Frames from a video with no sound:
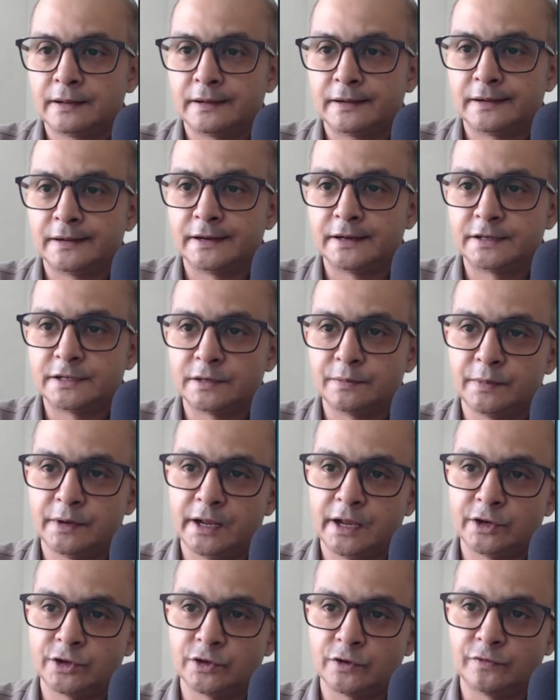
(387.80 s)

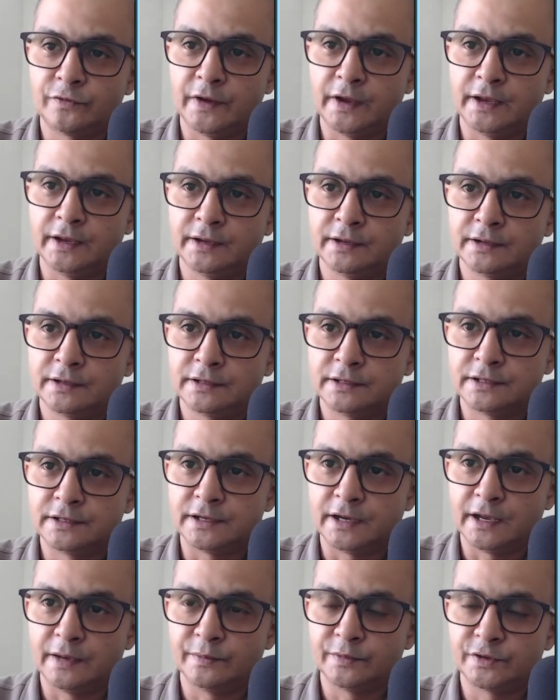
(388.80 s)
determinant of A
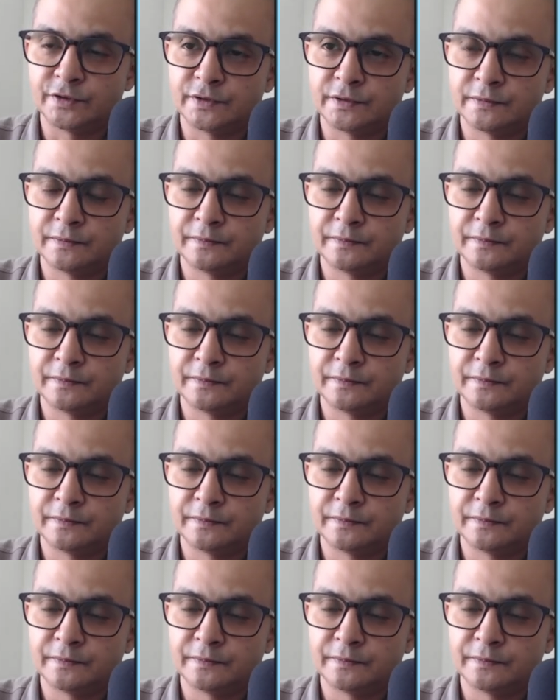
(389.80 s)
times